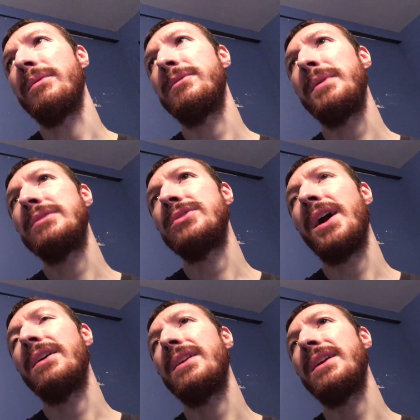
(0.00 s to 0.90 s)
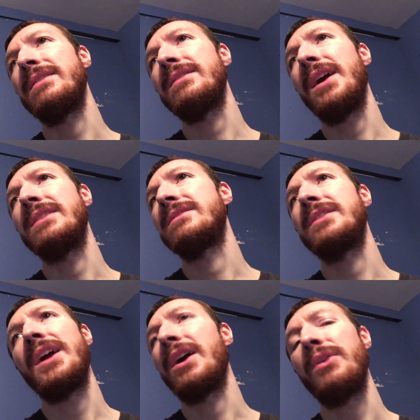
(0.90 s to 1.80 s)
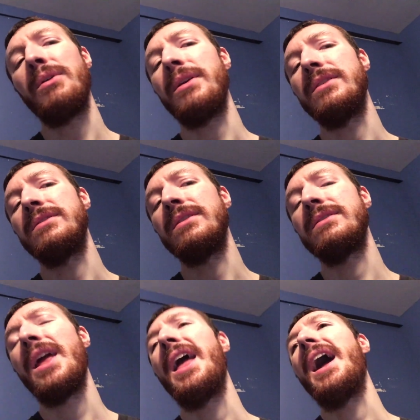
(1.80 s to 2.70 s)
Spirituality and science cannot coexist.